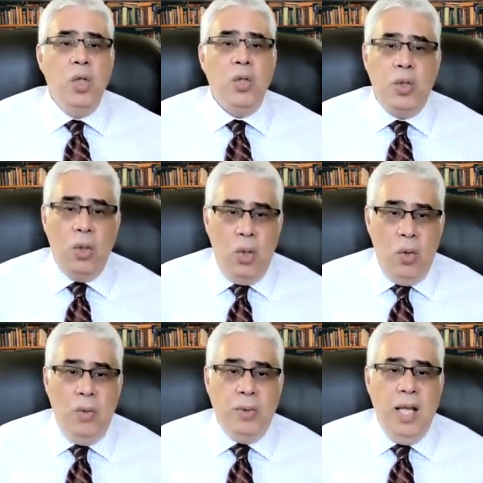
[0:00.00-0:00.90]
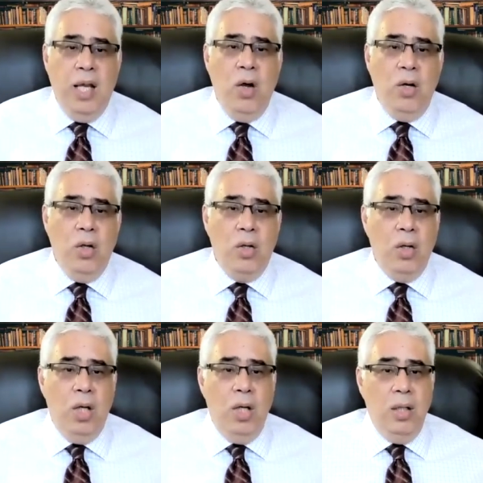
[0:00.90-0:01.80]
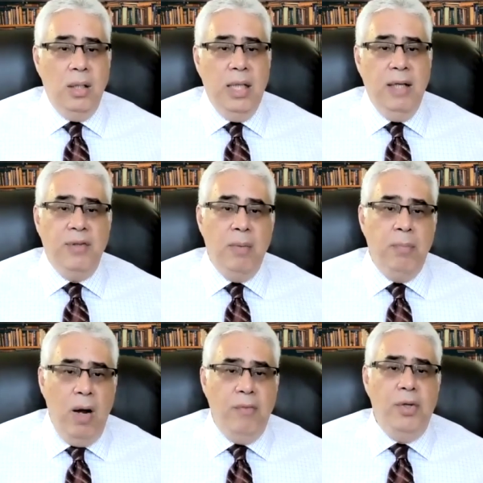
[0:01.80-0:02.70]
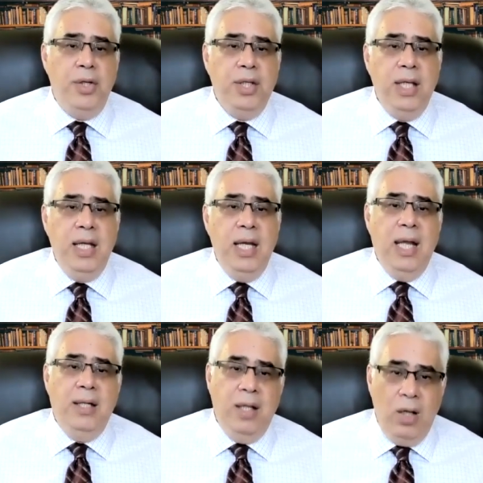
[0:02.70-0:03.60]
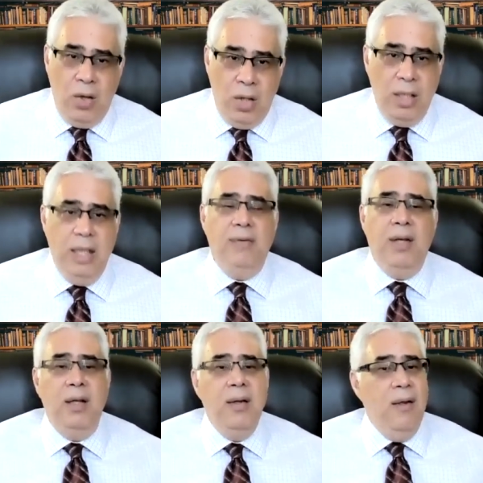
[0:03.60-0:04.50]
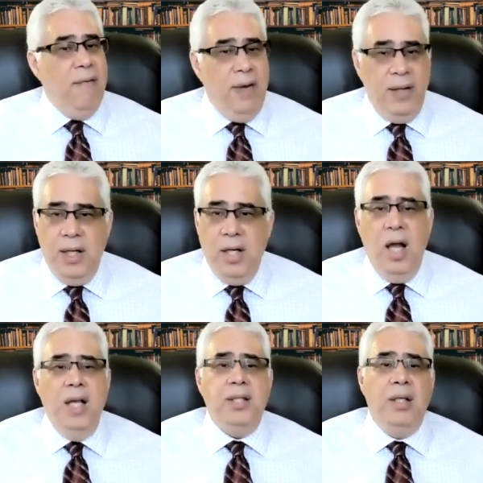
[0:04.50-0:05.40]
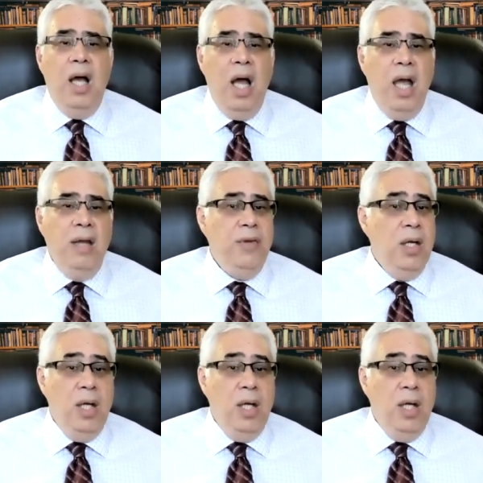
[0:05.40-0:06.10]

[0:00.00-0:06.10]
So they're gonna uh, leave the poverty and they're gonna live a very nice life.